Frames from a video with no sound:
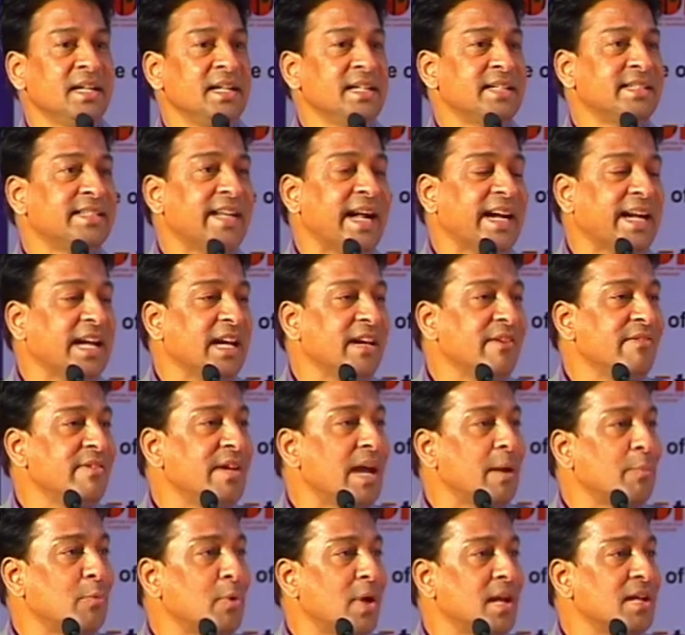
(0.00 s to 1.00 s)
Second,
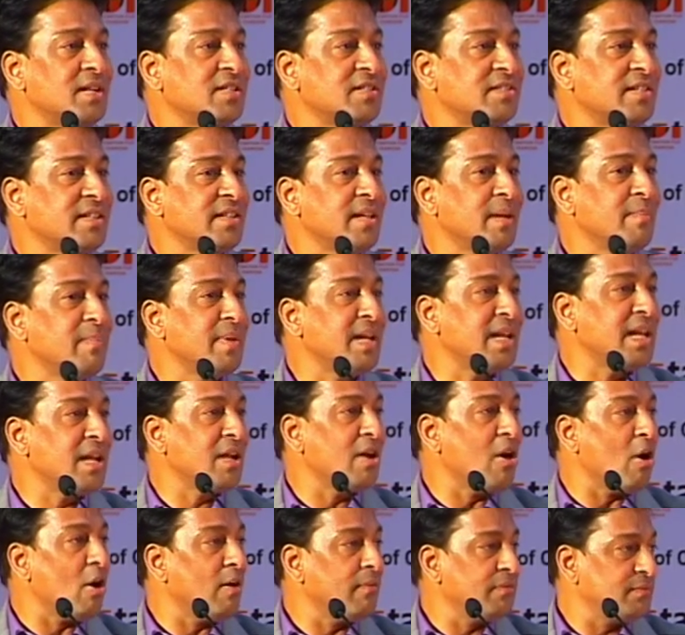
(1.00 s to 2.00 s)
we have to understand the
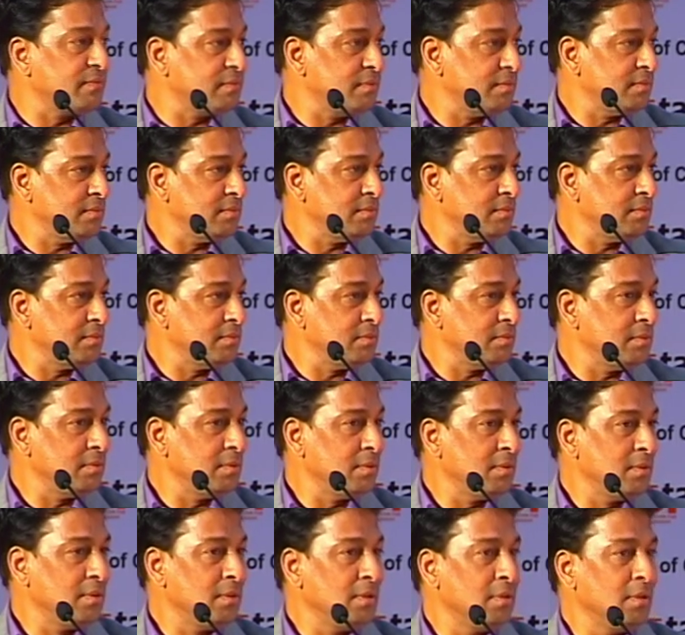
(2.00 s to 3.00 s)
meaning of
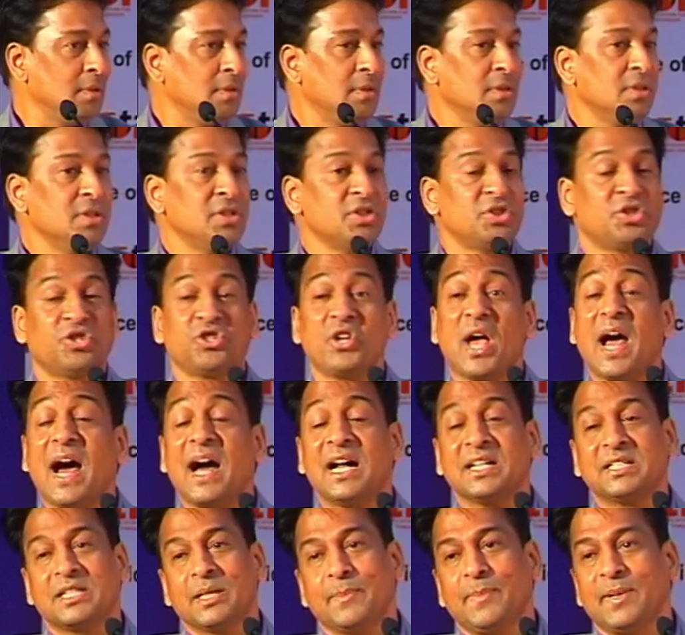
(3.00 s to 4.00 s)

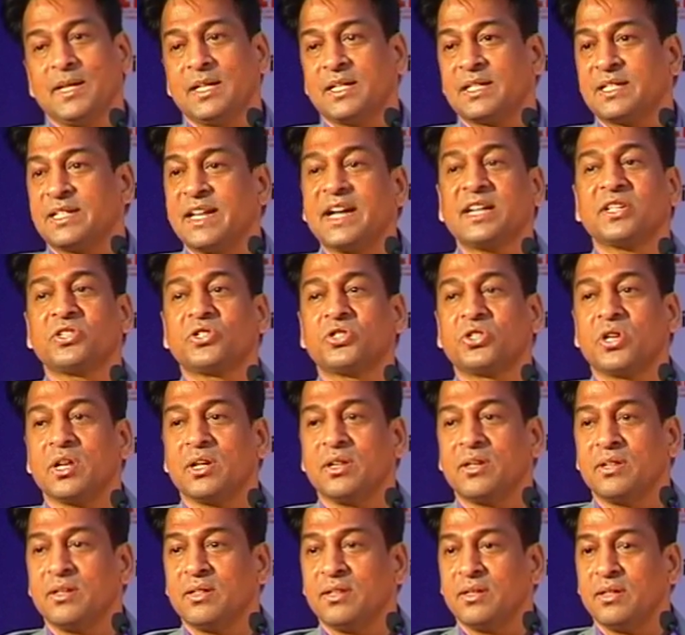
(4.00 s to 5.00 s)
chargeable
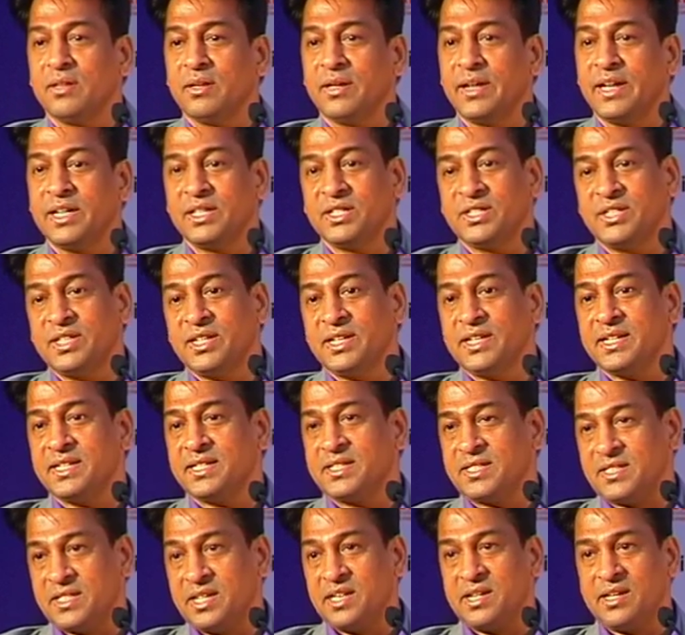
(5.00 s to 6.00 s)
section in
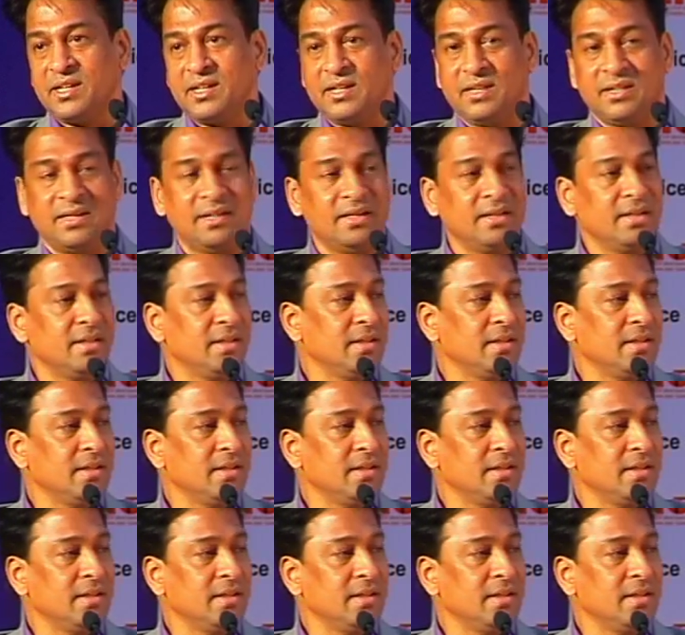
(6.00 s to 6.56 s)
GST.